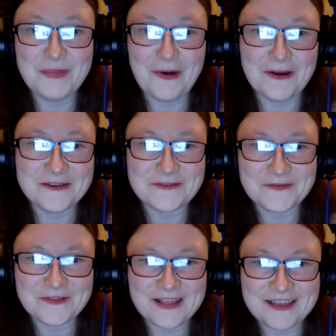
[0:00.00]
we bond
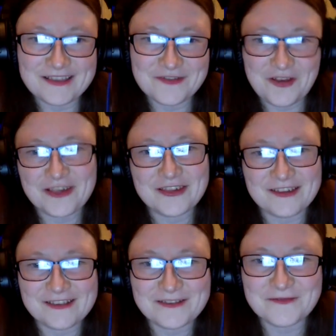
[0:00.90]
over like the
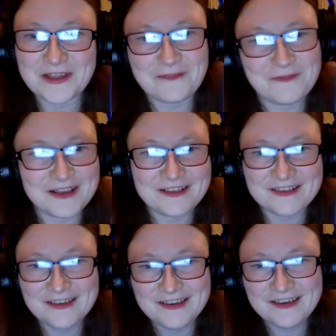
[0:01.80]
trashiest of Netflix.
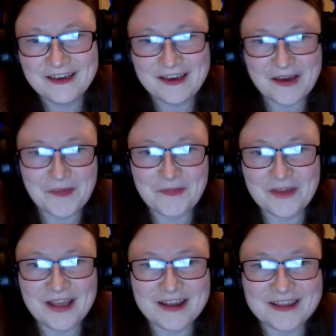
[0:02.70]
Um,
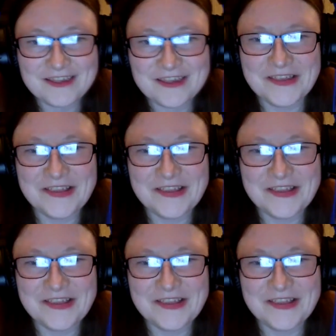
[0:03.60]
I